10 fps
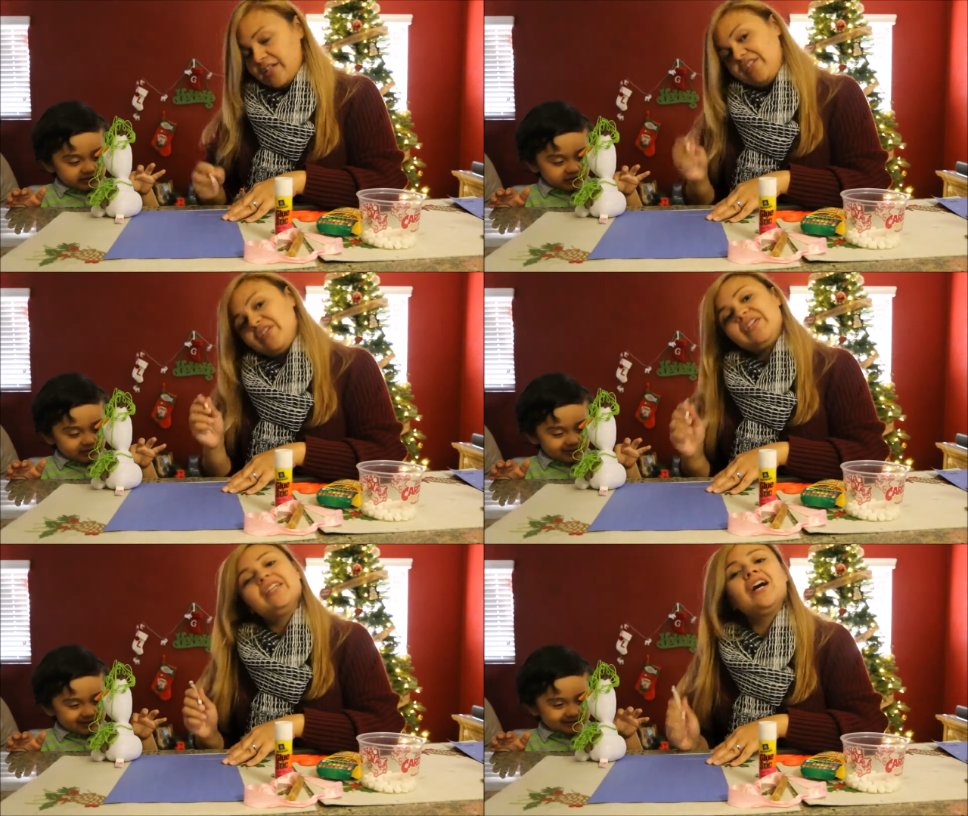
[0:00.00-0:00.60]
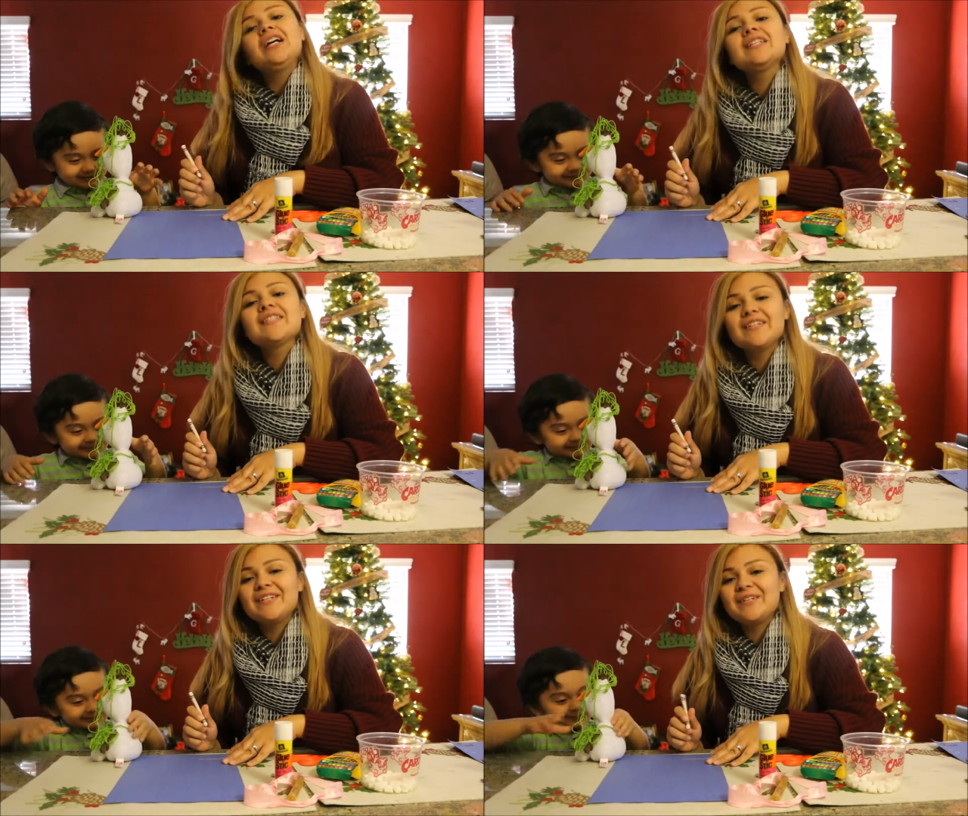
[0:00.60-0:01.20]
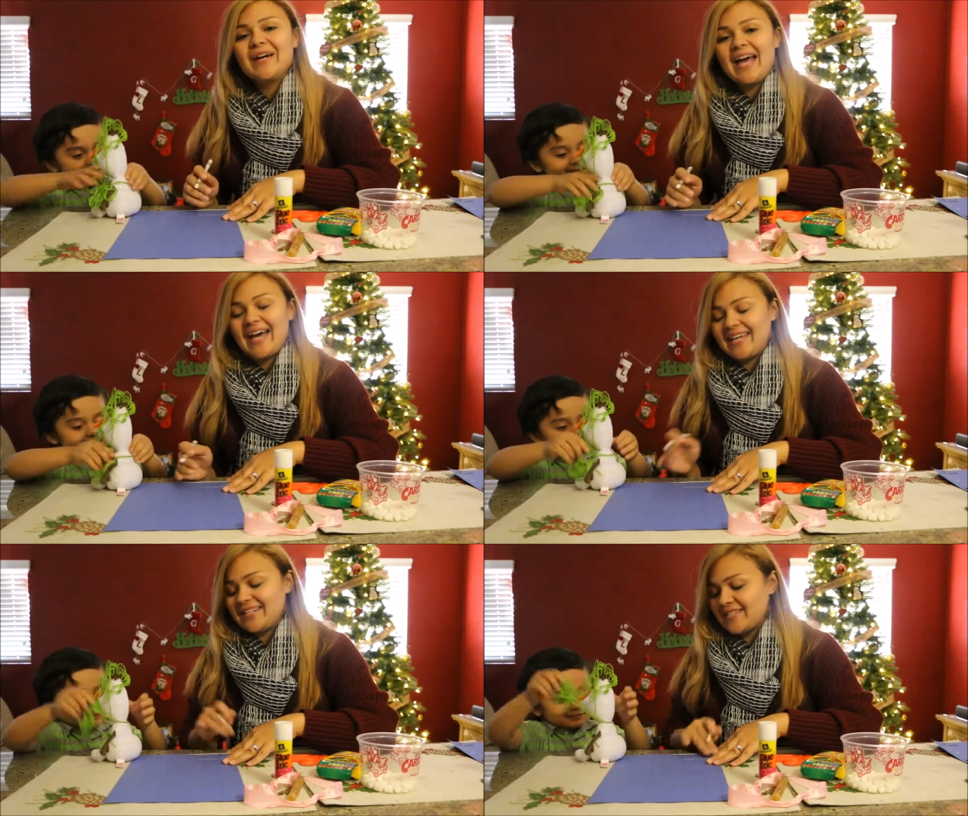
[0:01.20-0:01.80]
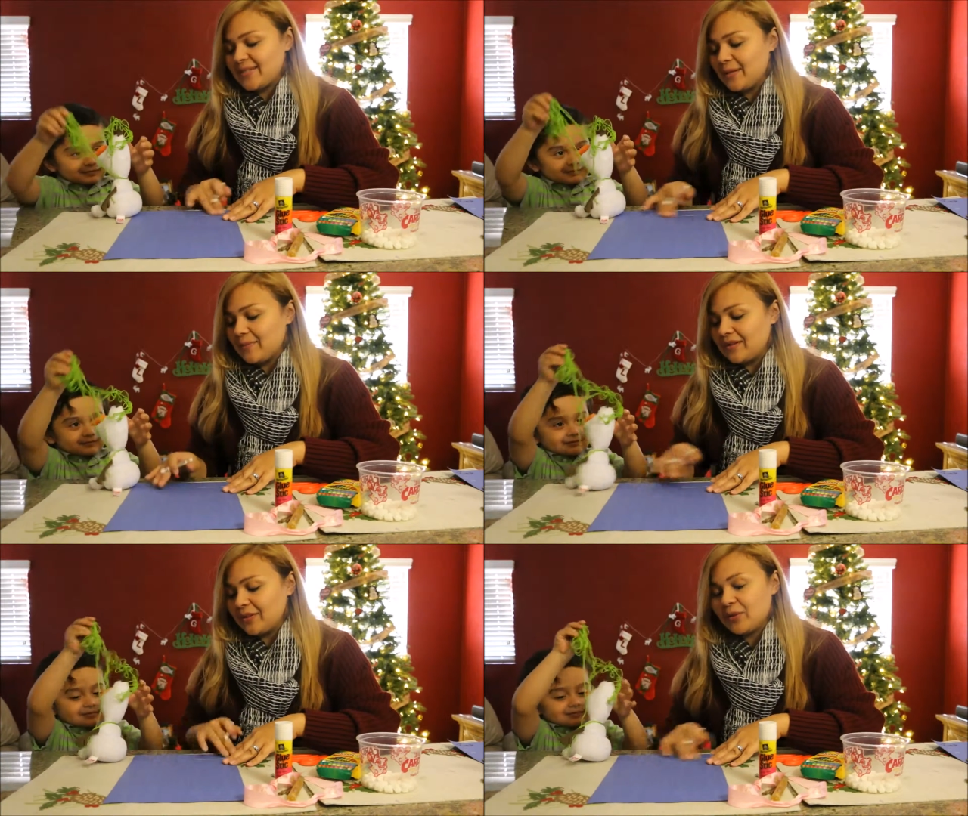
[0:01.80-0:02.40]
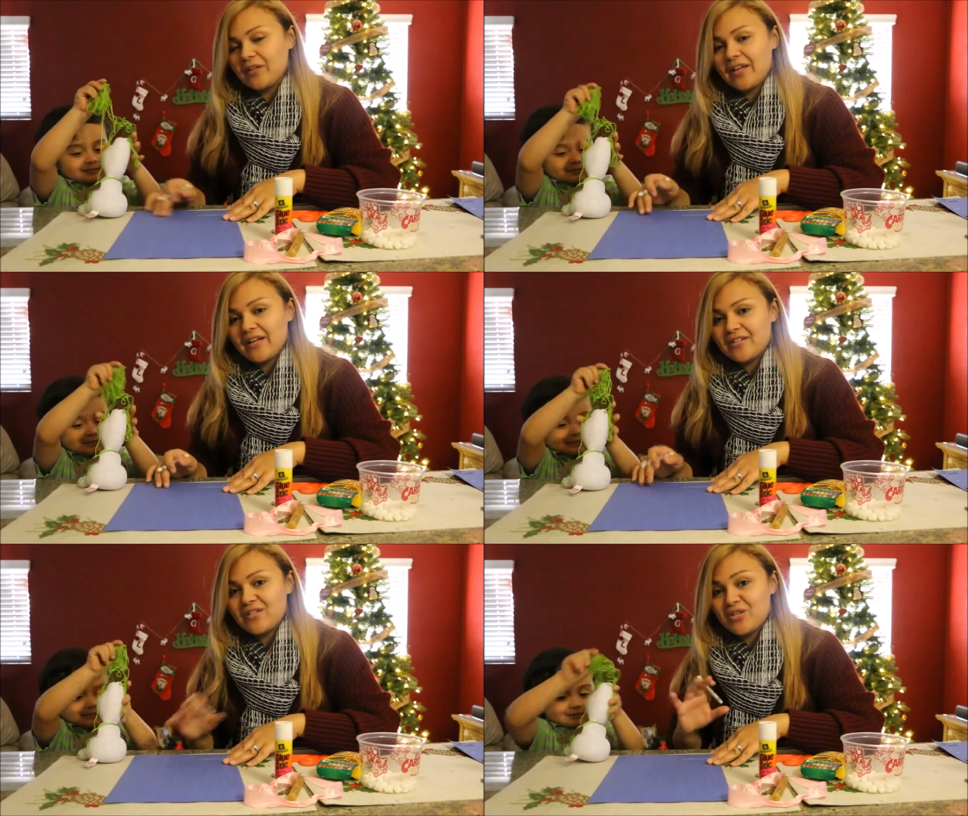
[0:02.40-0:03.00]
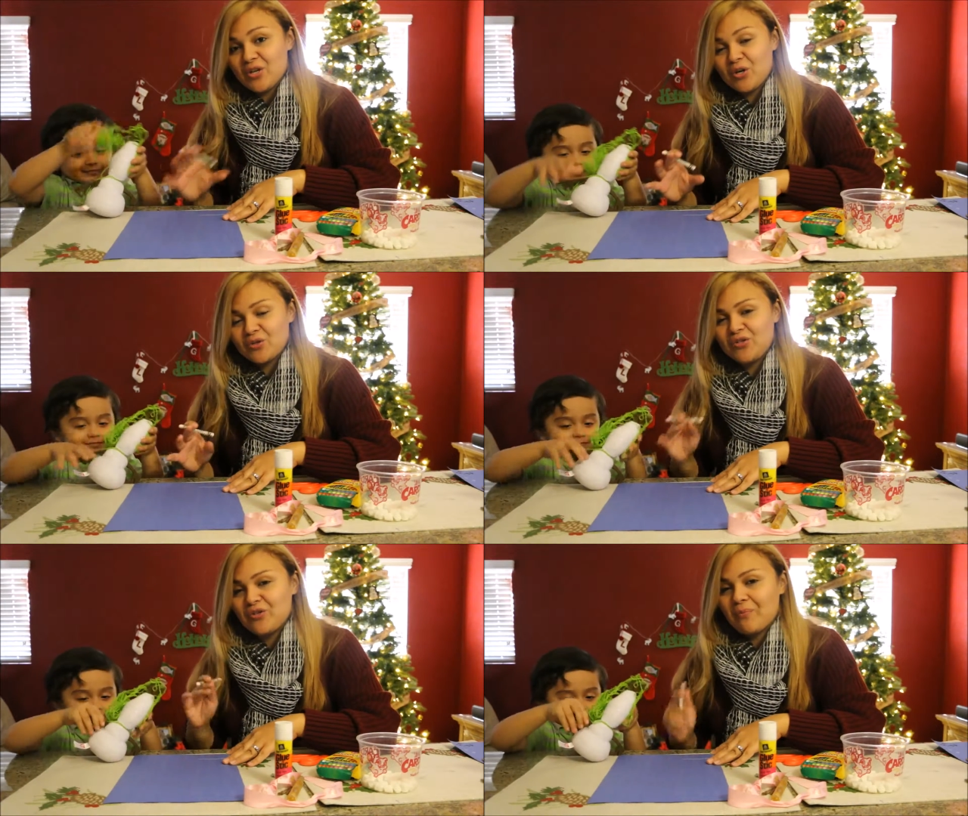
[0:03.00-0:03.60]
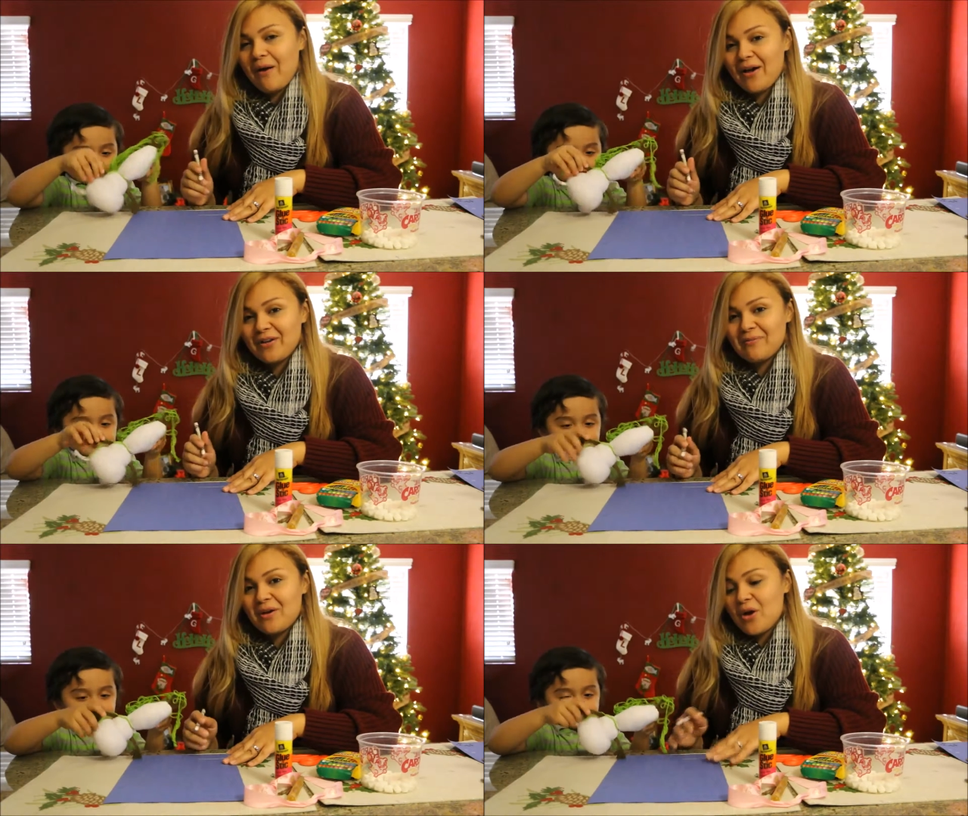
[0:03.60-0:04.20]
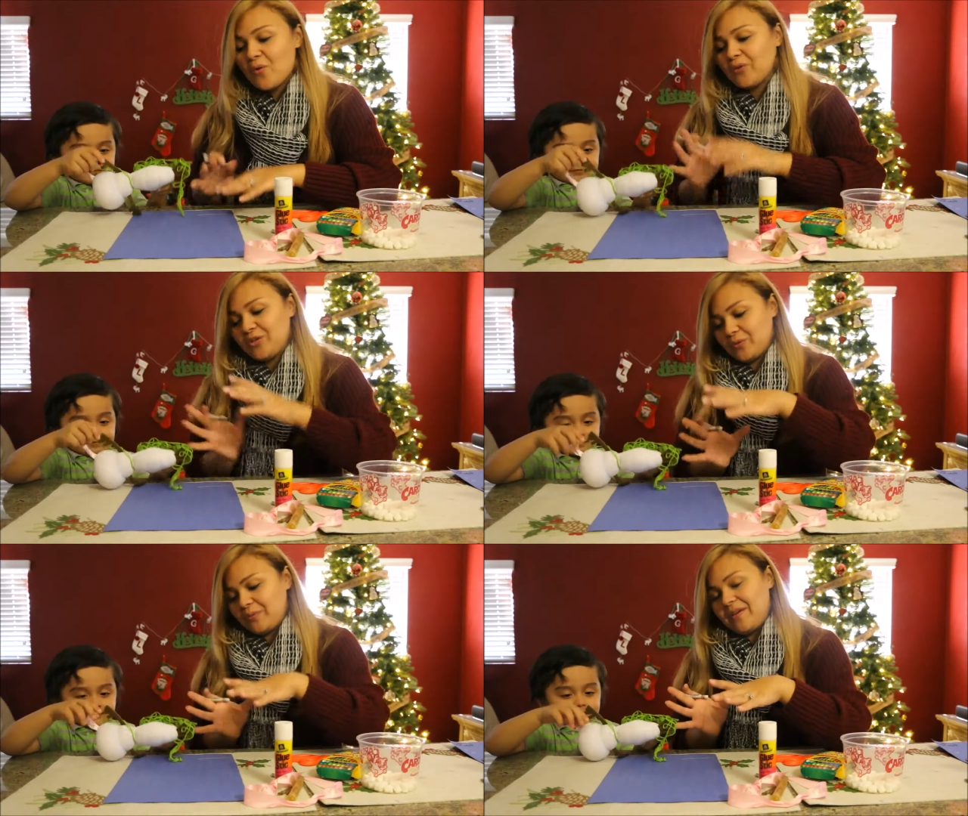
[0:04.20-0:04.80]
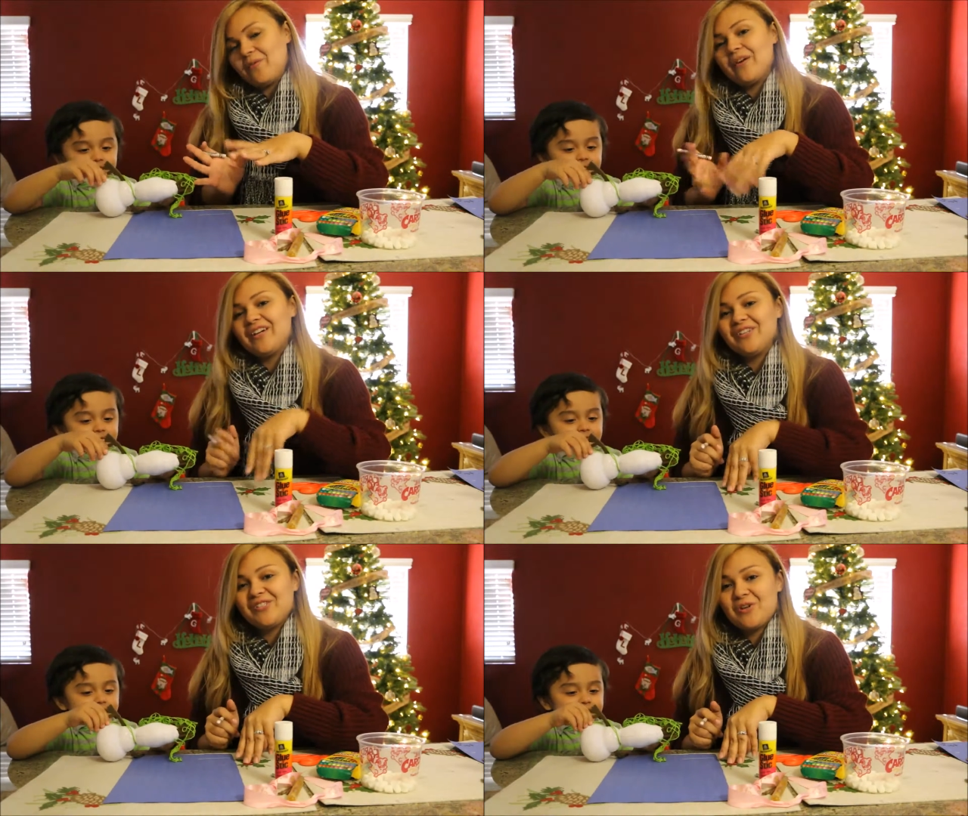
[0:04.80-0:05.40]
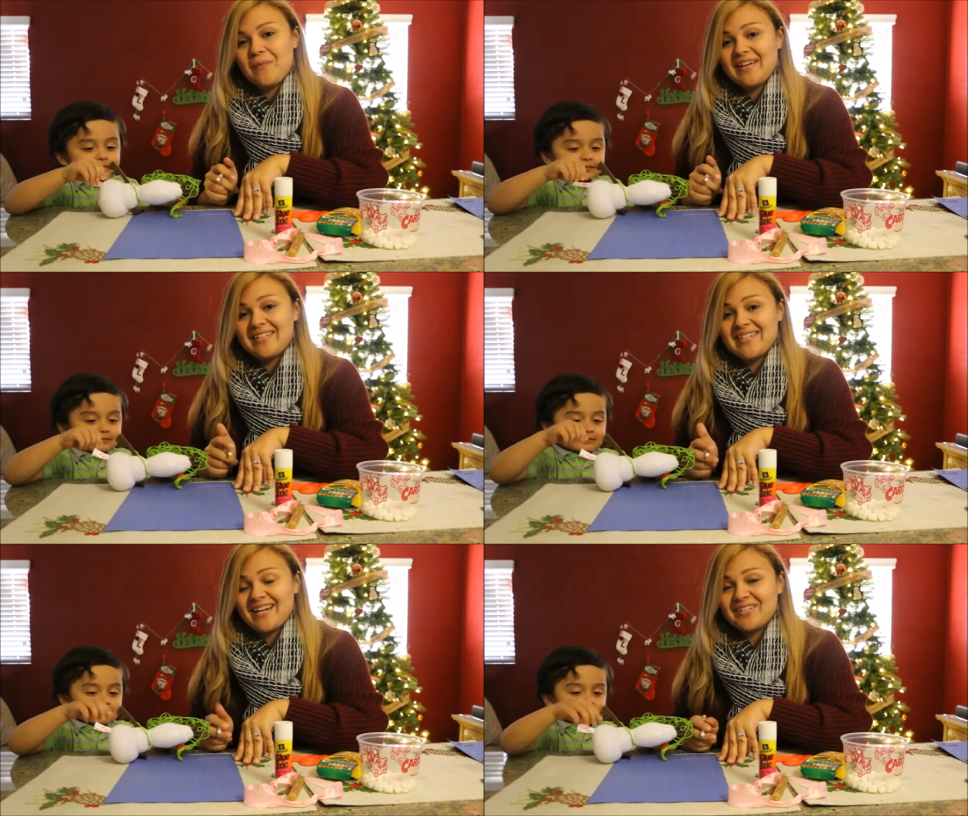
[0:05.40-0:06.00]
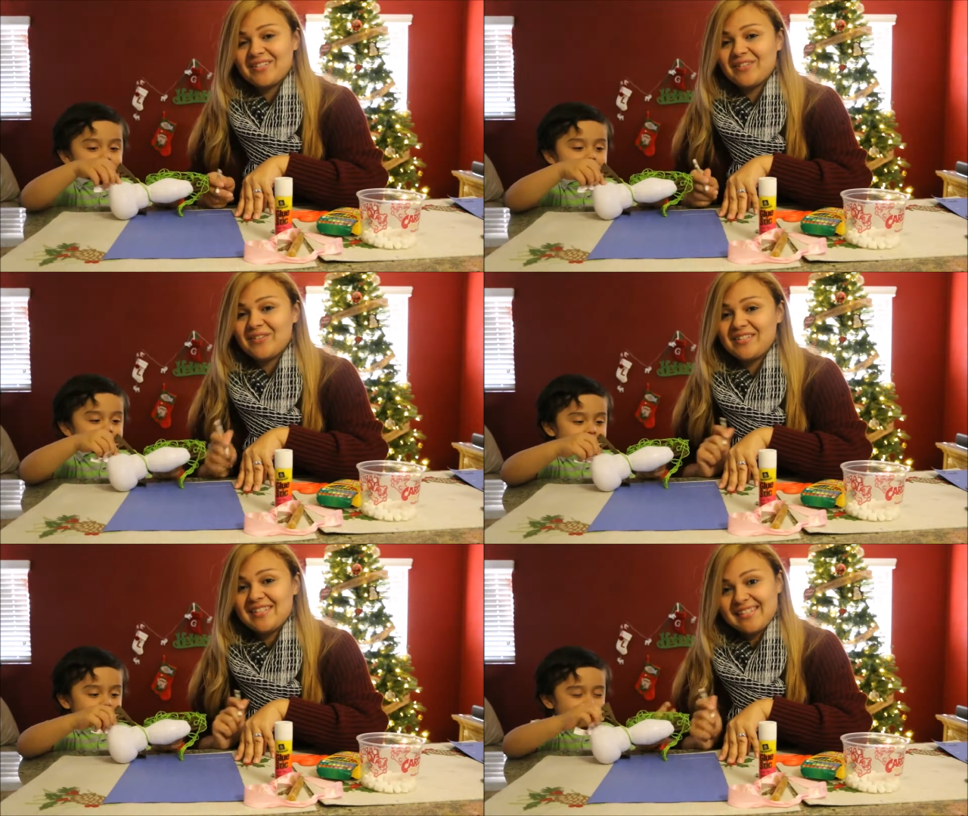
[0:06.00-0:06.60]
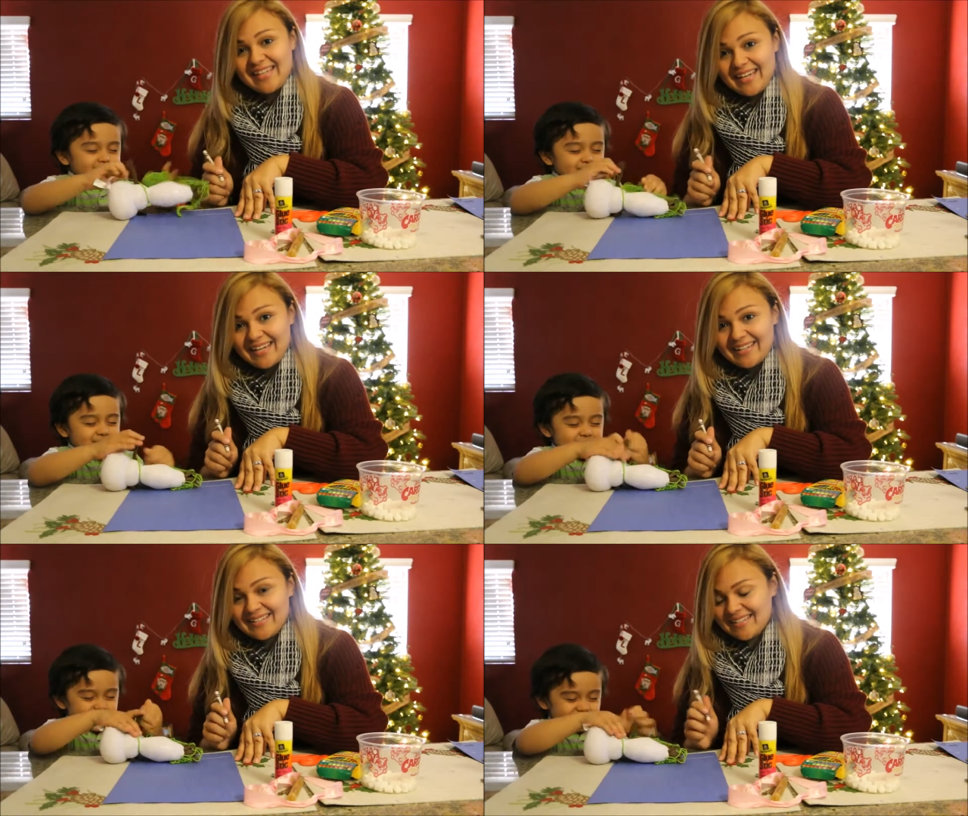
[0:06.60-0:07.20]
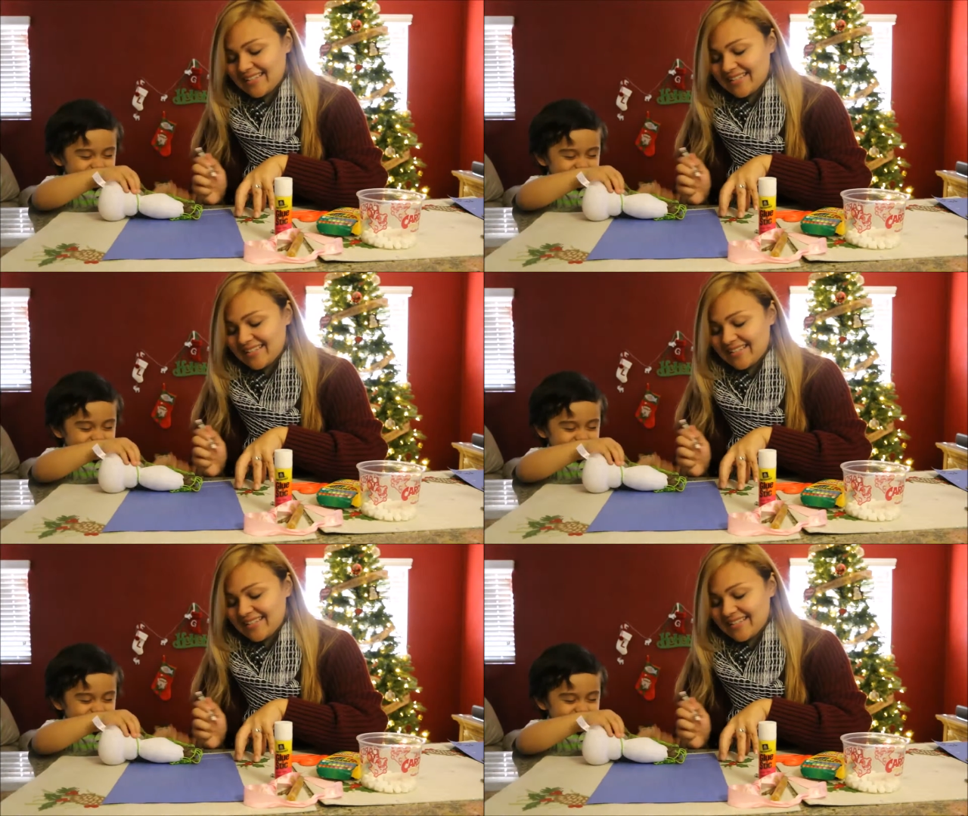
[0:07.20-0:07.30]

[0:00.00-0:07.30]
Speaker 1: You can also add some little uh, snow to the bottom, which would be where your snowman is actually going to stand.